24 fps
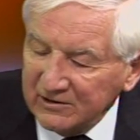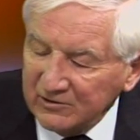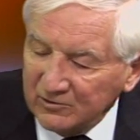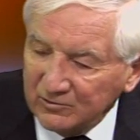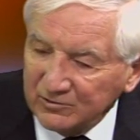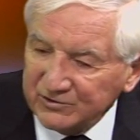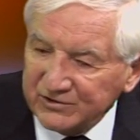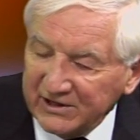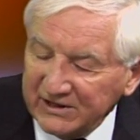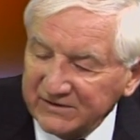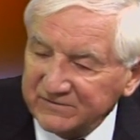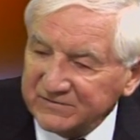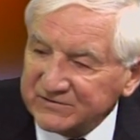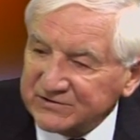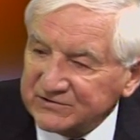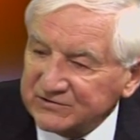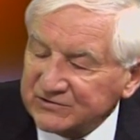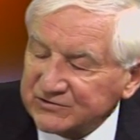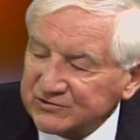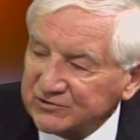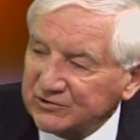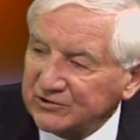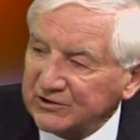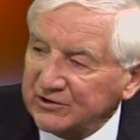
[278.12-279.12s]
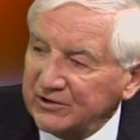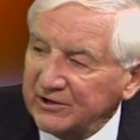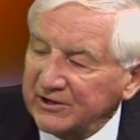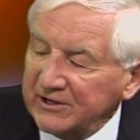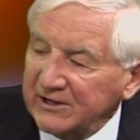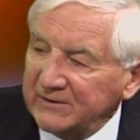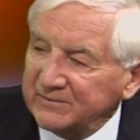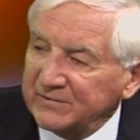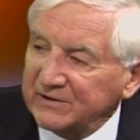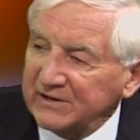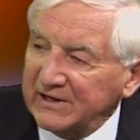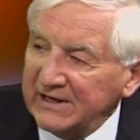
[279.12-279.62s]
Or Davison should have got
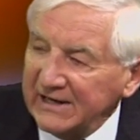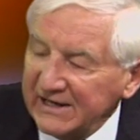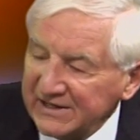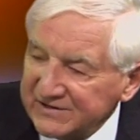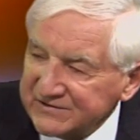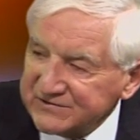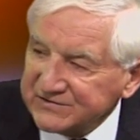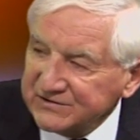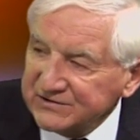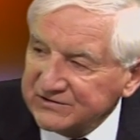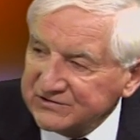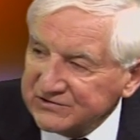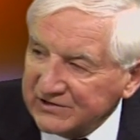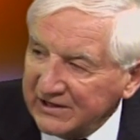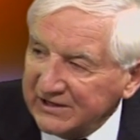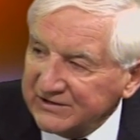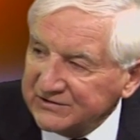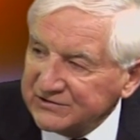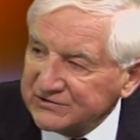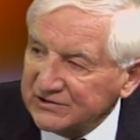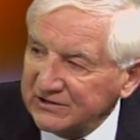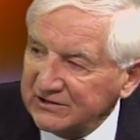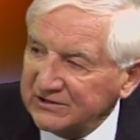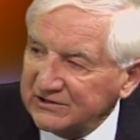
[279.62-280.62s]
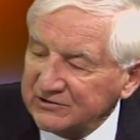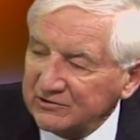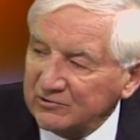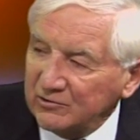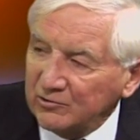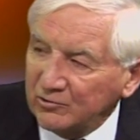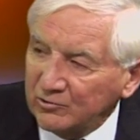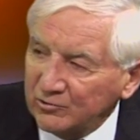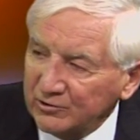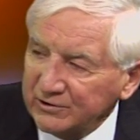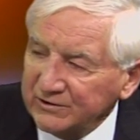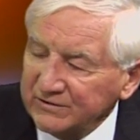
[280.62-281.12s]
up and asked the judge to
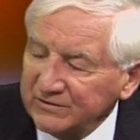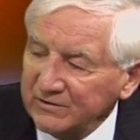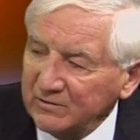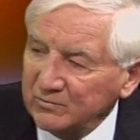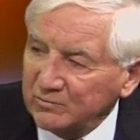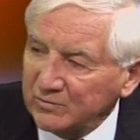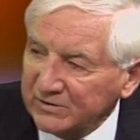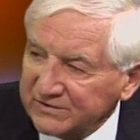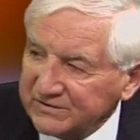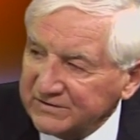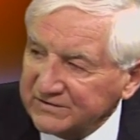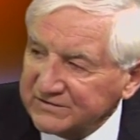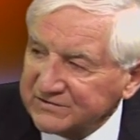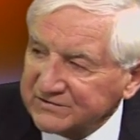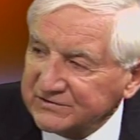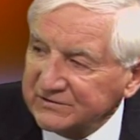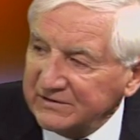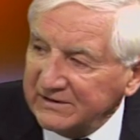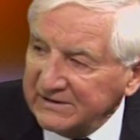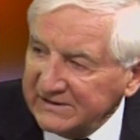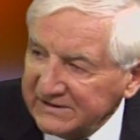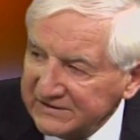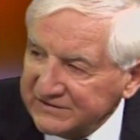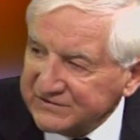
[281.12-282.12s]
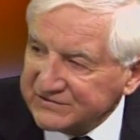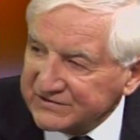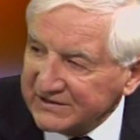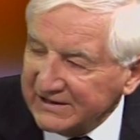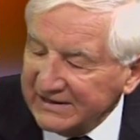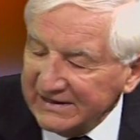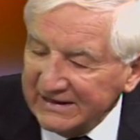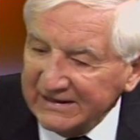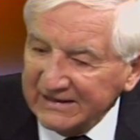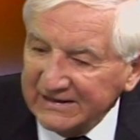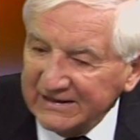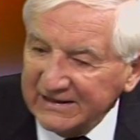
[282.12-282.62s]
order the witness to answer.
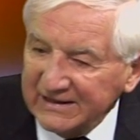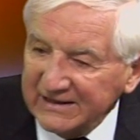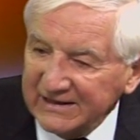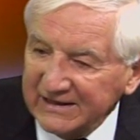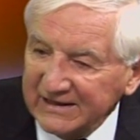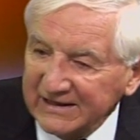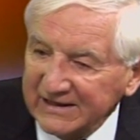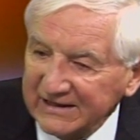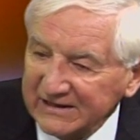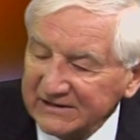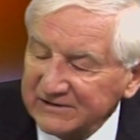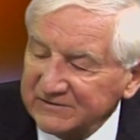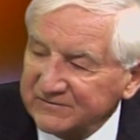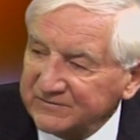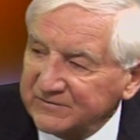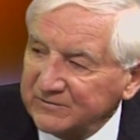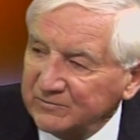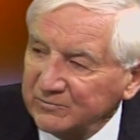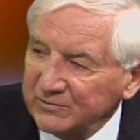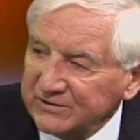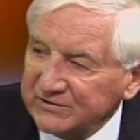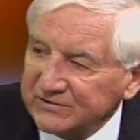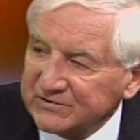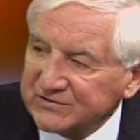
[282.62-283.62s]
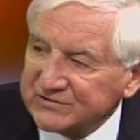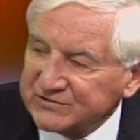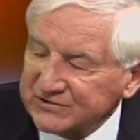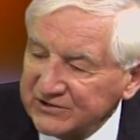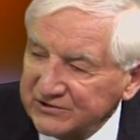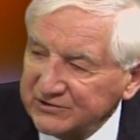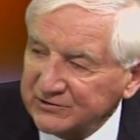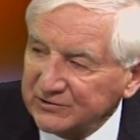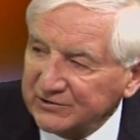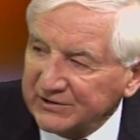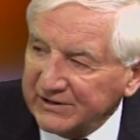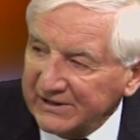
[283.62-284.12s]
Uh, and if the witness
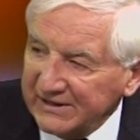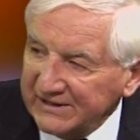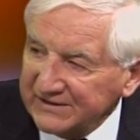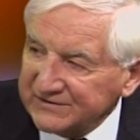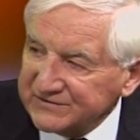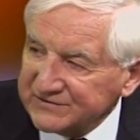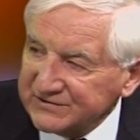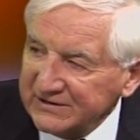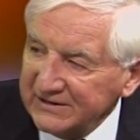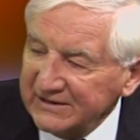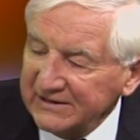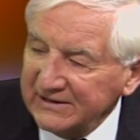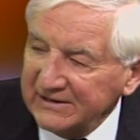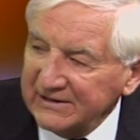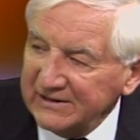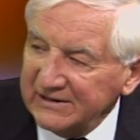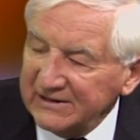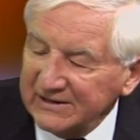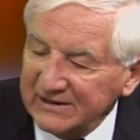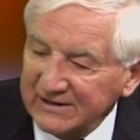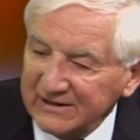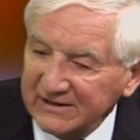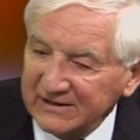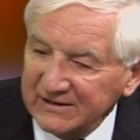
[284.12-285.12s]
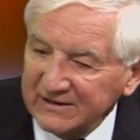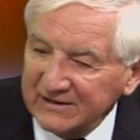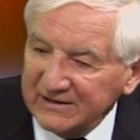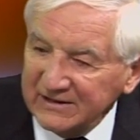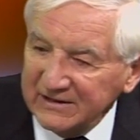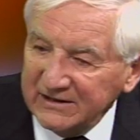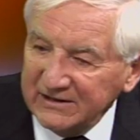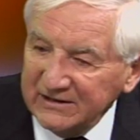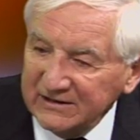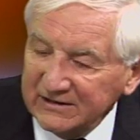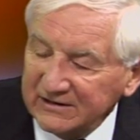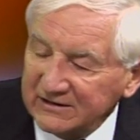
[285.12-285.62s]
did not answer, uh,
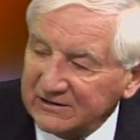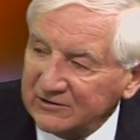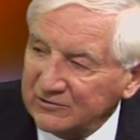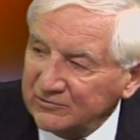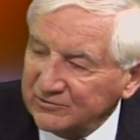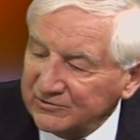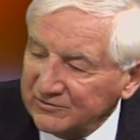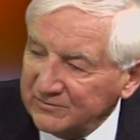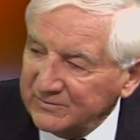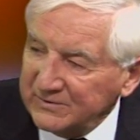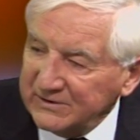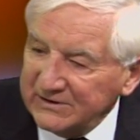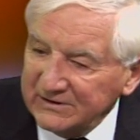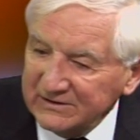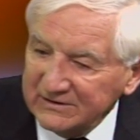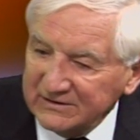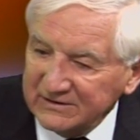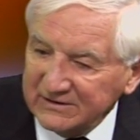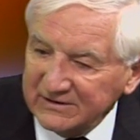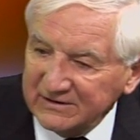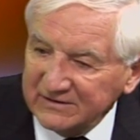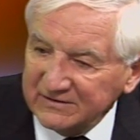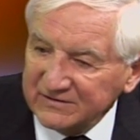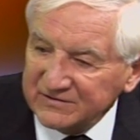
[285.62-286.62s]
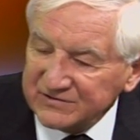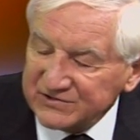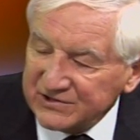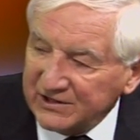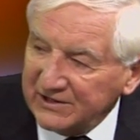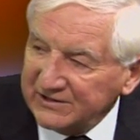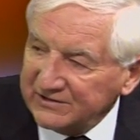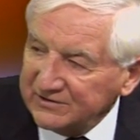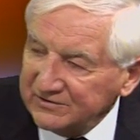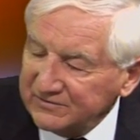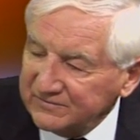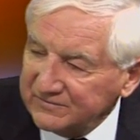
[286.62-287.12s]
he could have been uh,
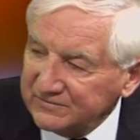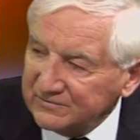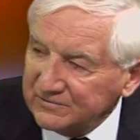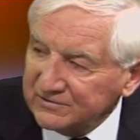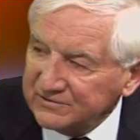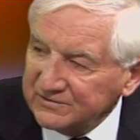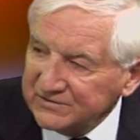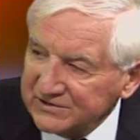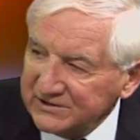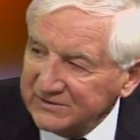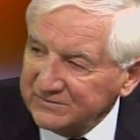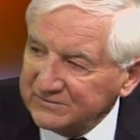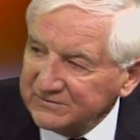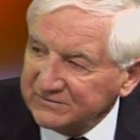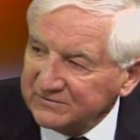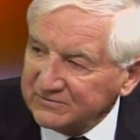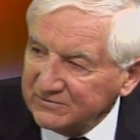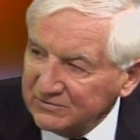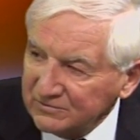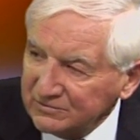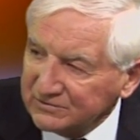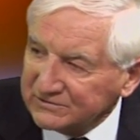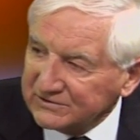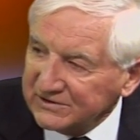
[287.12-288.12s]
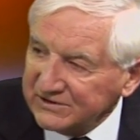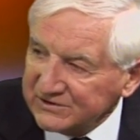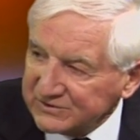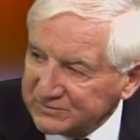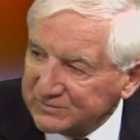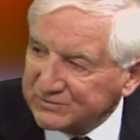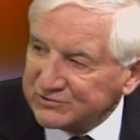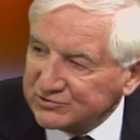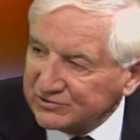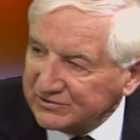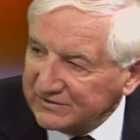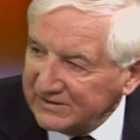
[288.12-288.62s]
cited for contempt of court. That's
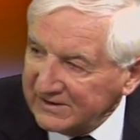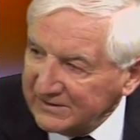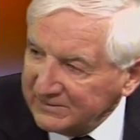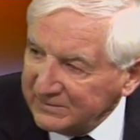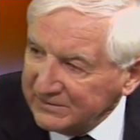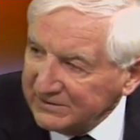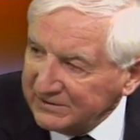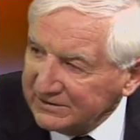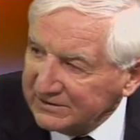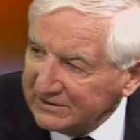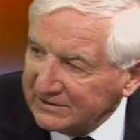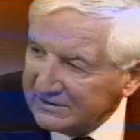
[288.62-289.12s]
what should have happened.